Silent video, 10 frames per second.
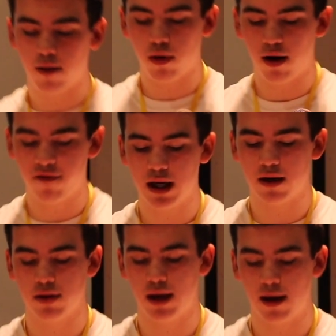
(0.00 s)
like, what if they
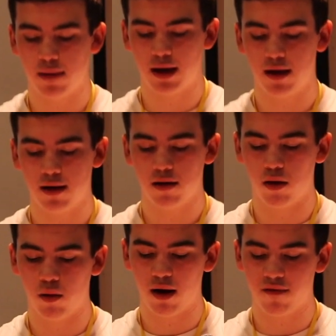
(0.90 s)
don't like me,
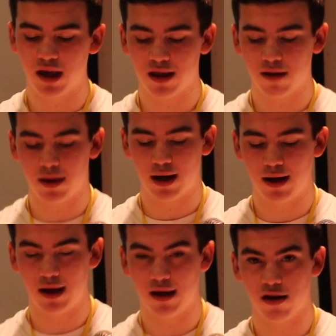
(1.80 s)
or what if they think my
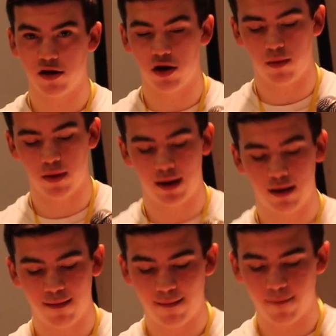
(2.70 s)
ideas are stupid?